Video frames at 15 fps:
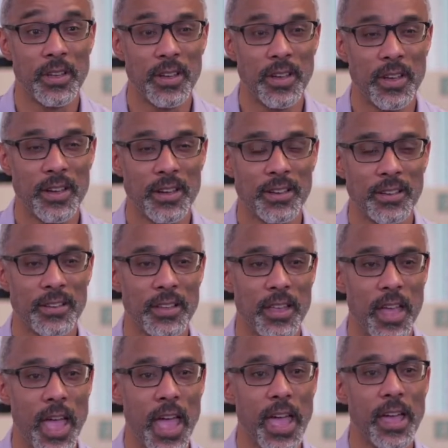Uh,
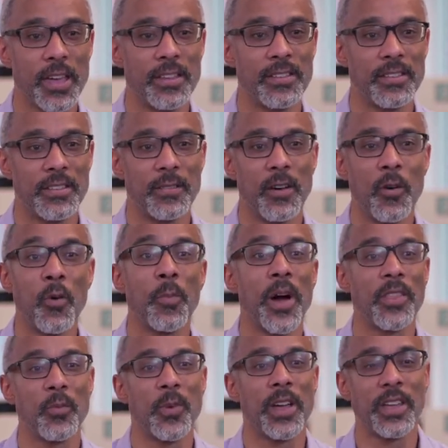and oh, by the way,